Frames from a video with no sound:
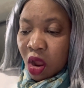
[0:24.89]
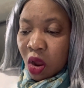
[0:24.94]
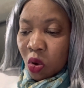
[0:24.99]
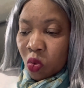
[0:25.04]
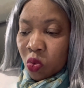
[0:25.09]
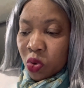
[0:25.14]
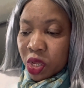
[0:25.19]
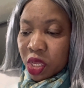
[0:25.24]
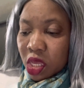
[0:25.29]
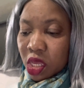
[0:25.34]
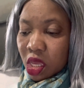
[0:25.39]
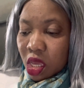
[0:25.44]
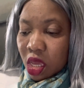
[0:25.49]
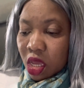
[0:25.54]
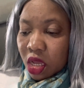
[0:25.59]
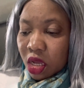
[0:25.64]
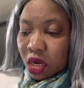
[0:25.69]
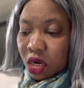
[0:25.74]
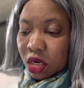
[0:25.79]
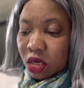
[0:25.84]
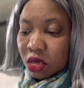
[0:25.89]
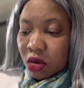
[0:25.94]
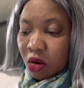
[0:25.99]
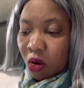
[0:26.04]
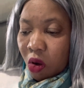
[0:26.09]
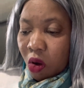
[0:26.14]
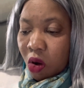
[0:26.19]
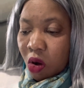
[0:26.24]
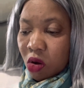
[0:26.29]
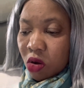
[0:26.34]
we include
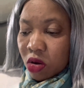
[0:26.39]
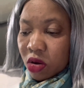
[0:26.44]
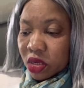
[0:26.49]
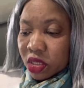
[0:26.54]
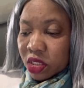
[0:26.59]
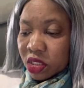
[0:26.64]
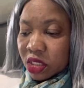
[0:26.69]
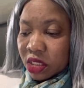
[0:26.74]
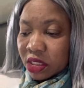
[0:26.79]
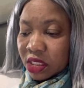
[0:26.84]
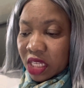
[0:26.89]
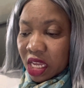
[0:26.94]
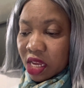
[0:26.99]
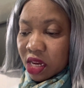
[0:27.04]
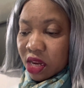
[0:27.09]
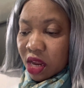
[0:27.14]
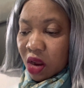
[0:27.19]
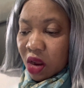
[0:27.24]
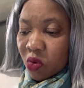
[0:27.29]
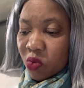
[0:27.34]
all the data